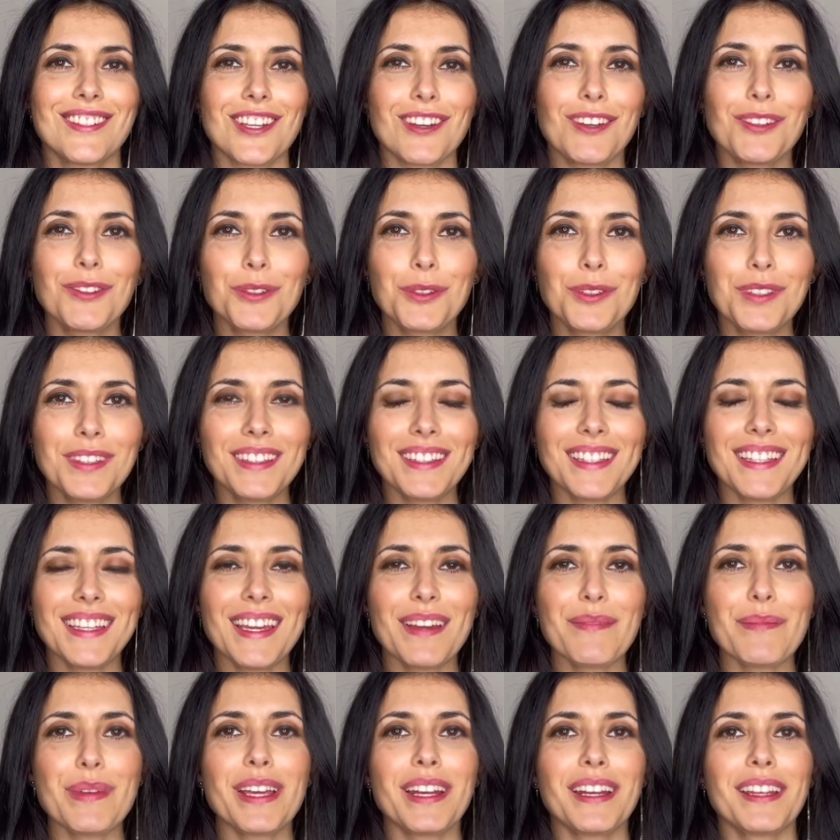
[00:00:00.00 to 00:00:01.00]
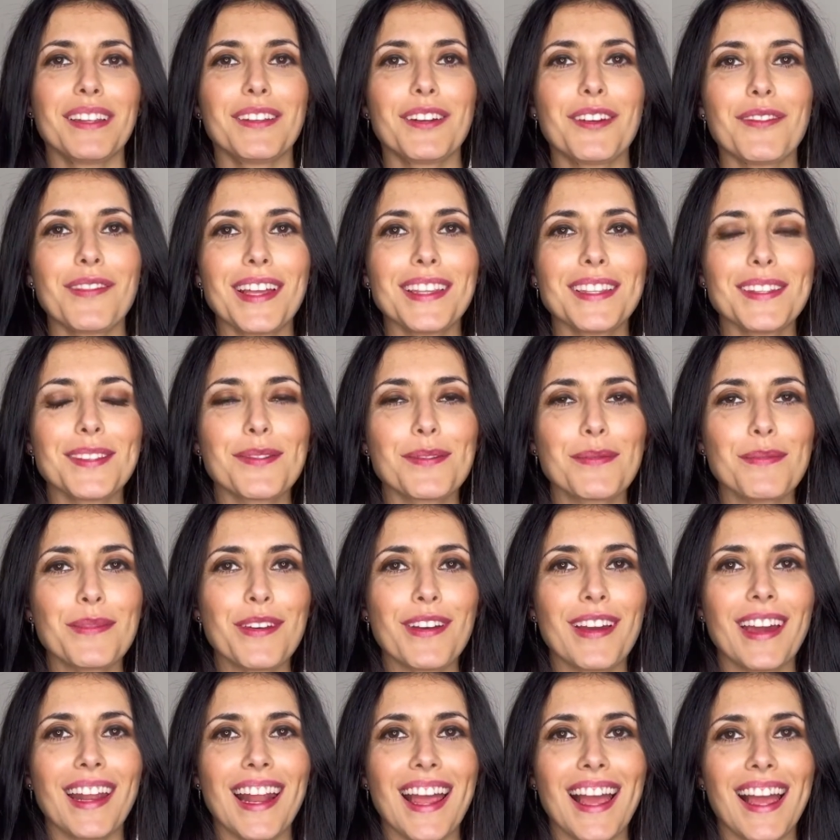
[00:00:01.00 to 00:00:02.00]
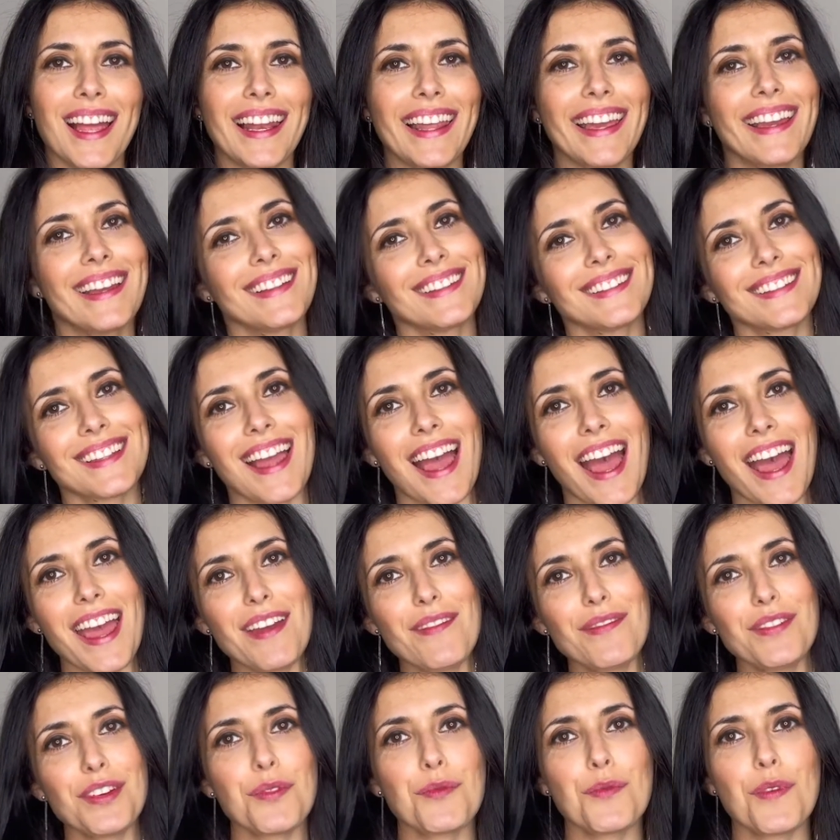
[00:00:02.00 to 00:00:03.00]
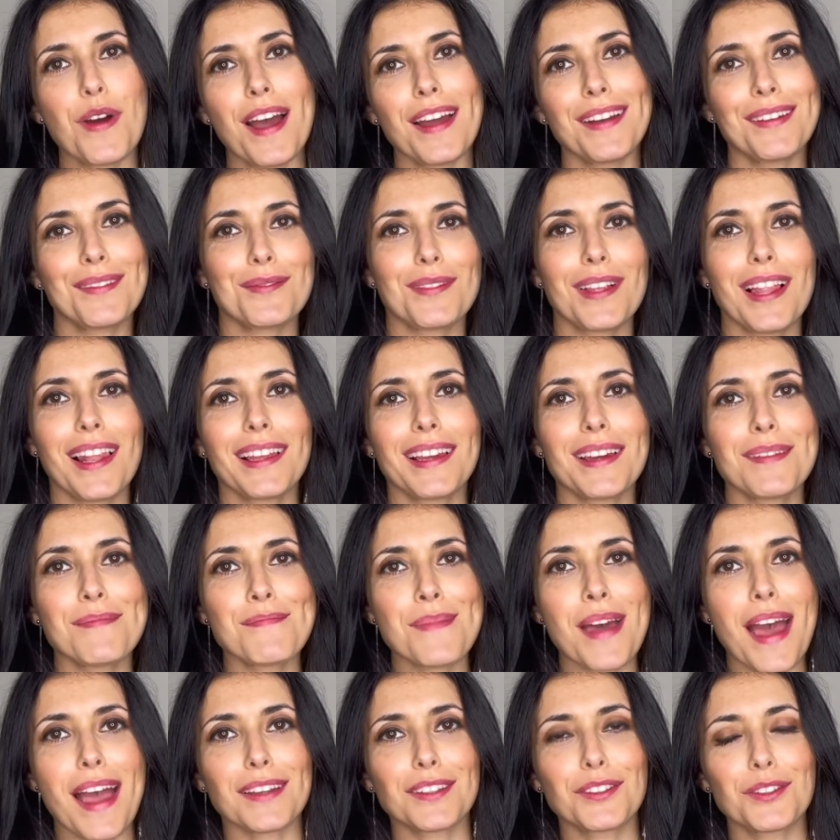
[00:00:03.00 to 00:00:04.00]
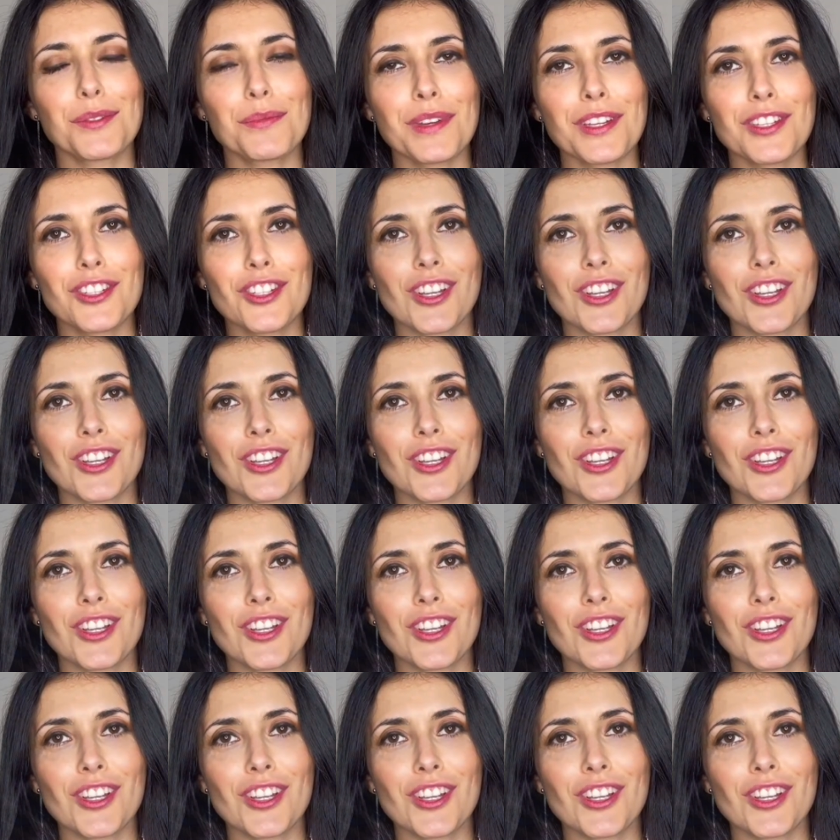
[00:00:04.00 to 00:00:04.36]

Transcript: Ciao a tutti e ben ritrovati sul mio canale. Hi everyone, welcome back to my